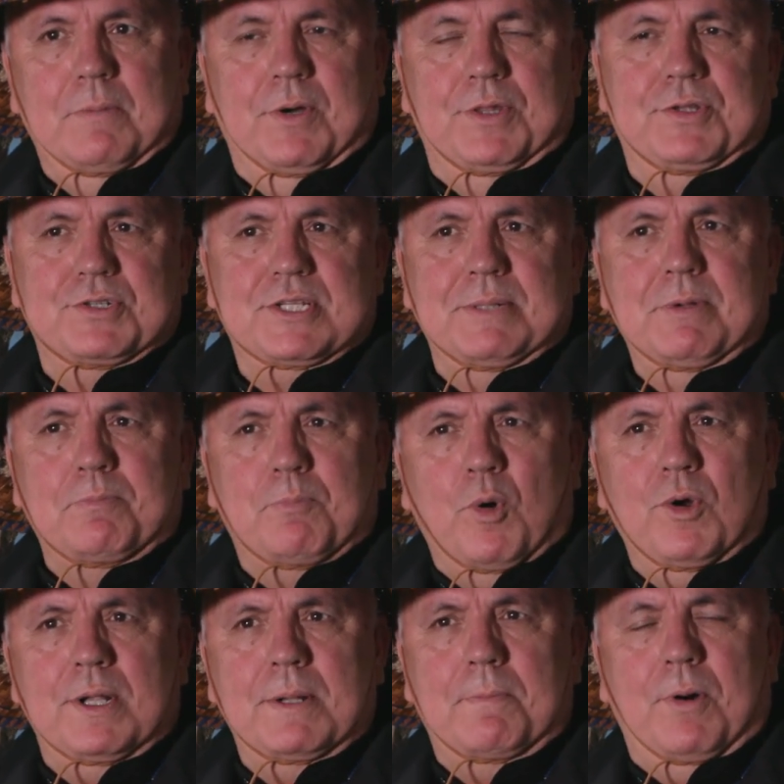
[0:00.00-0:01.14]
But there's some
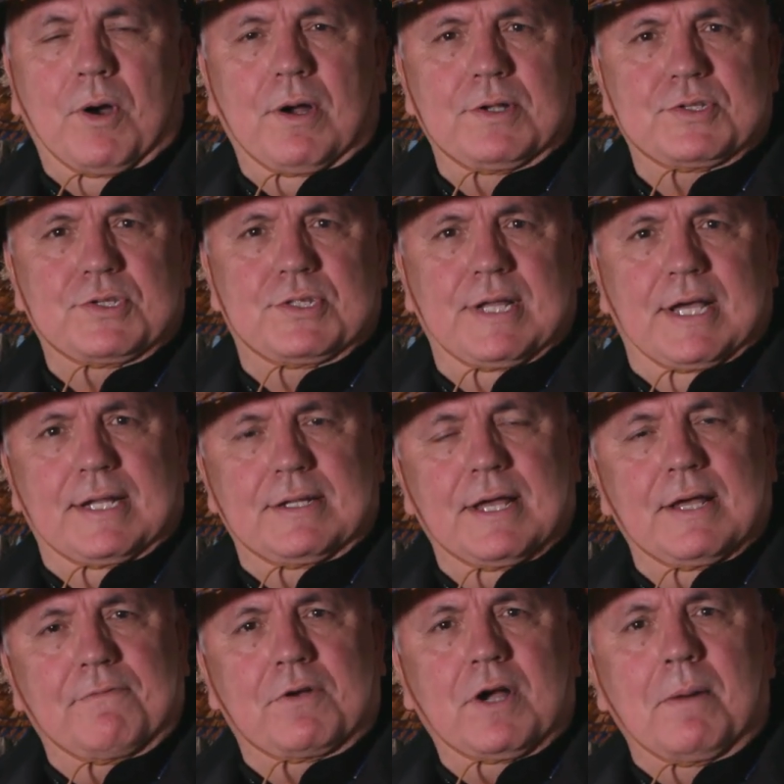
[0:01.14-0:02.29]
important parts that
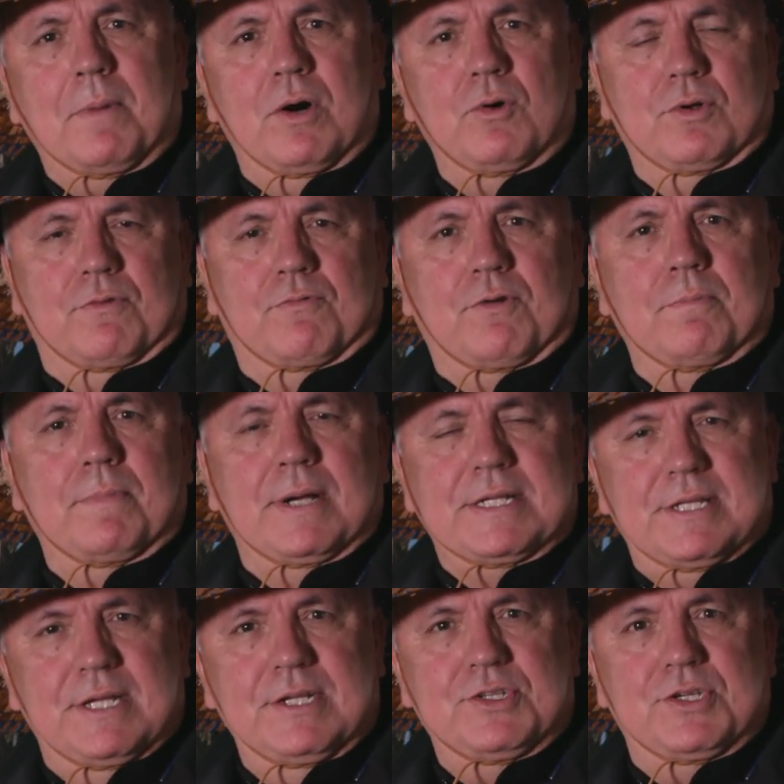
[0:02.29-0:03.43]
have come out from my
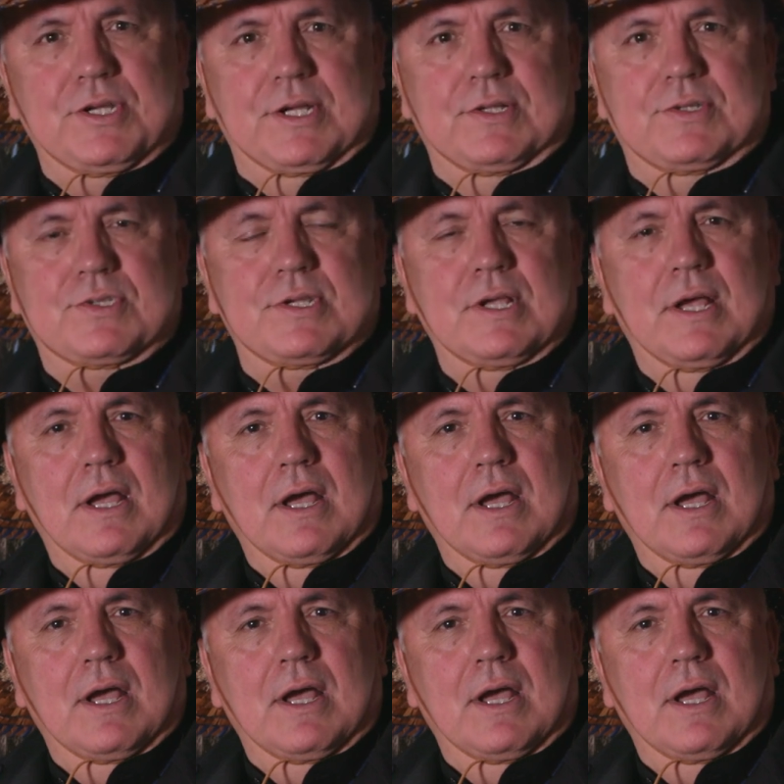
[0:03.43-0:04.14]
teachings